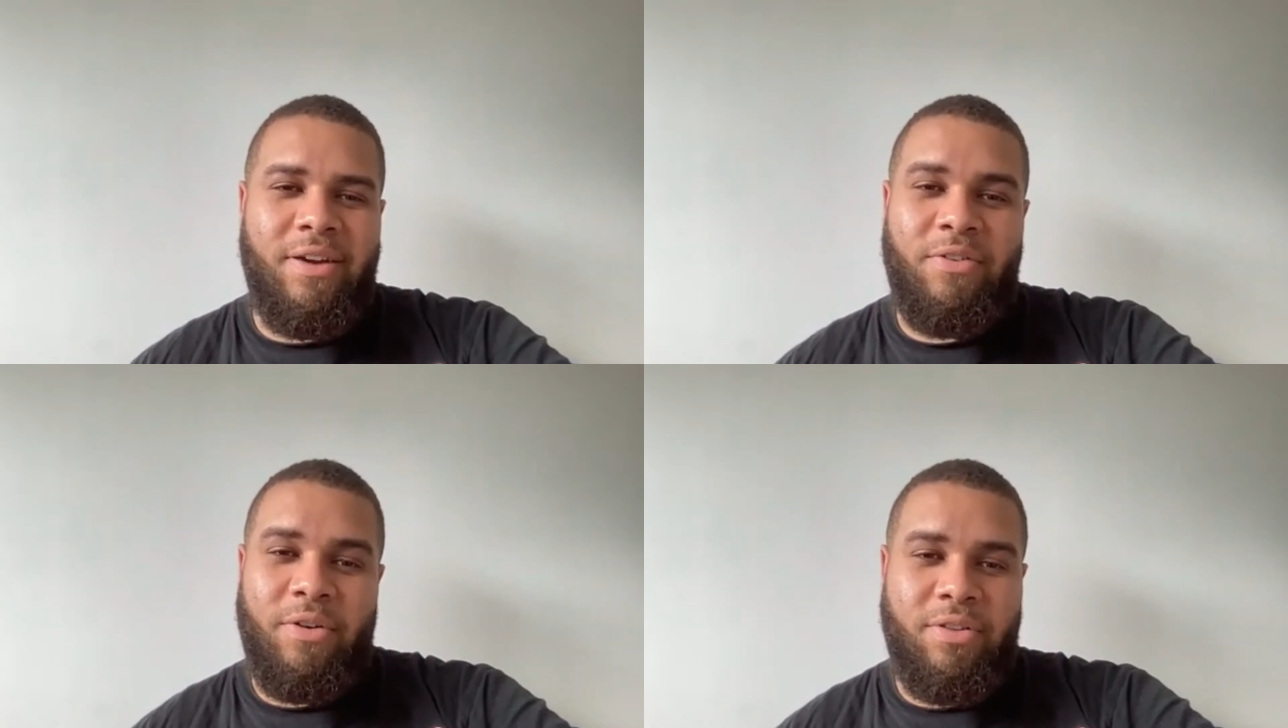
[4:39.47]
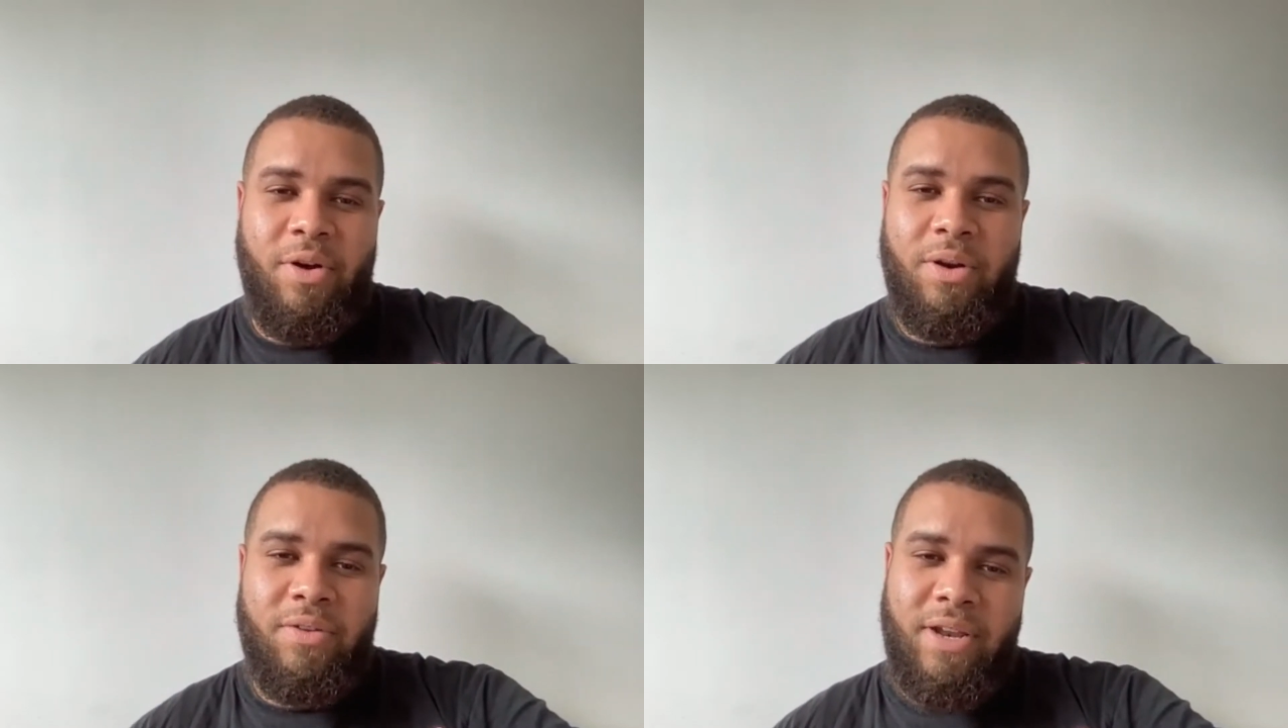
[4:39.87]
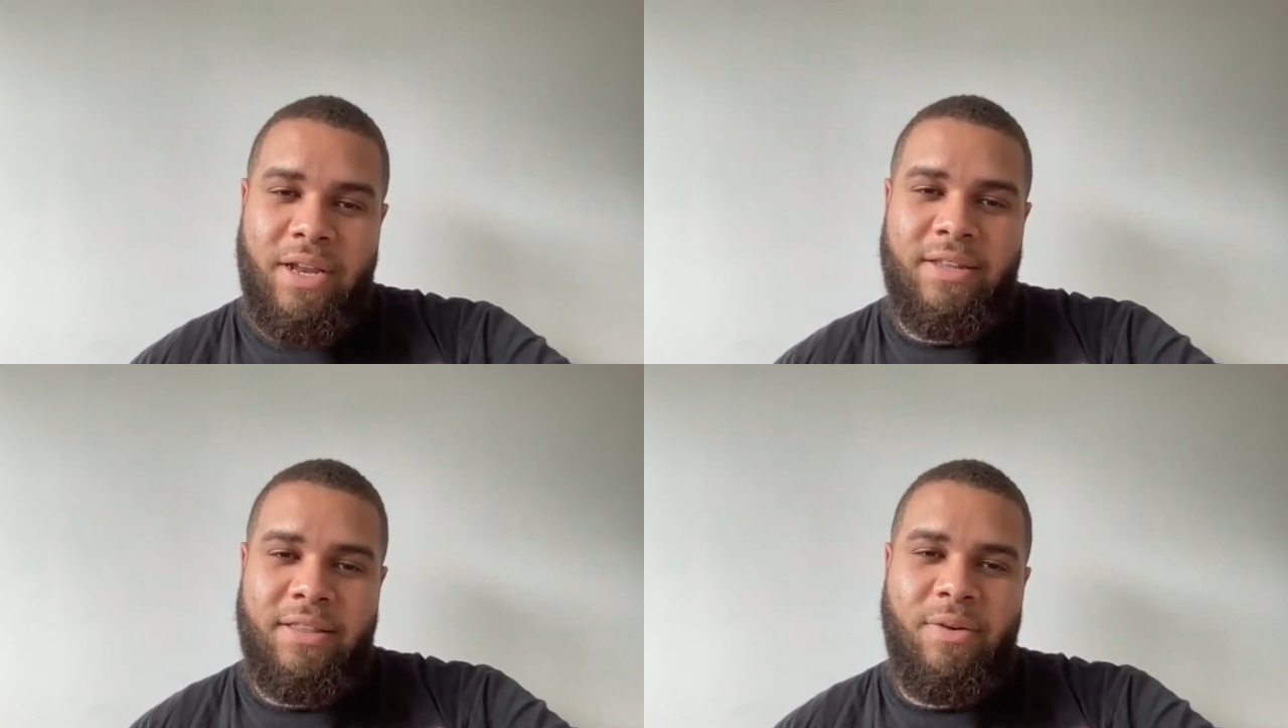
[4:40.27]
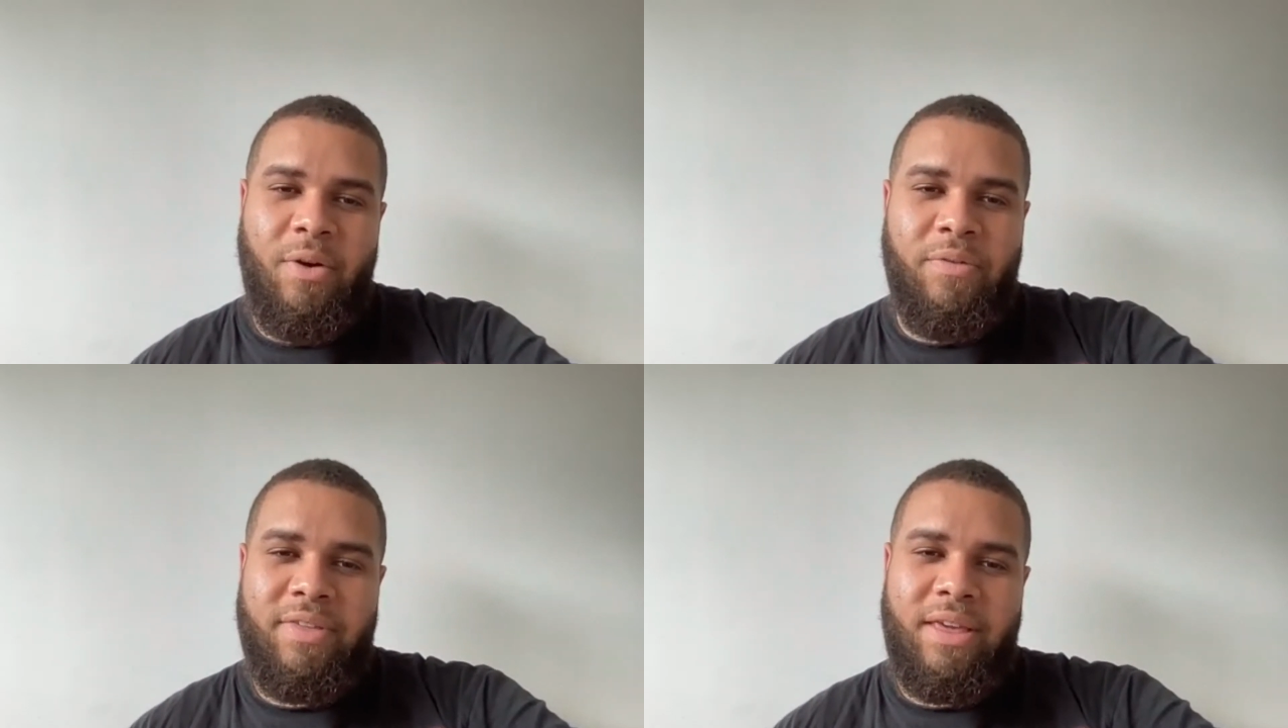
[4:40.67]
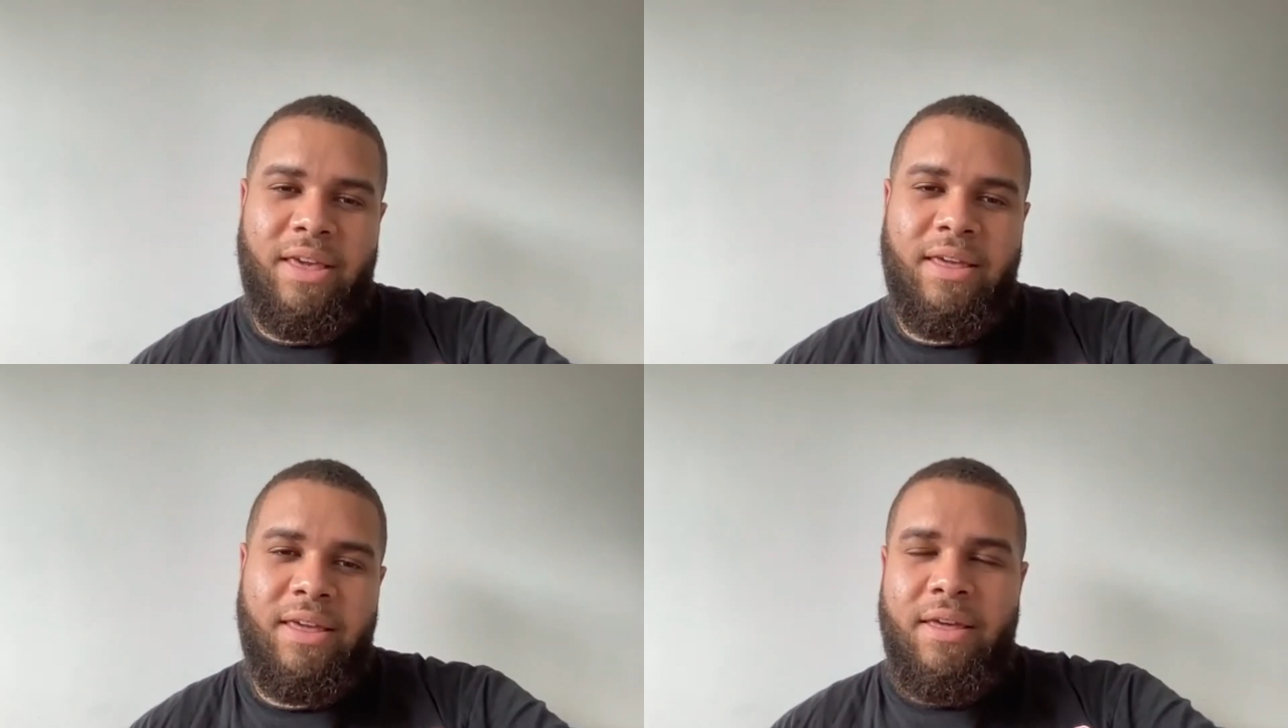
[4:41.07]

across the whole of London. So obviously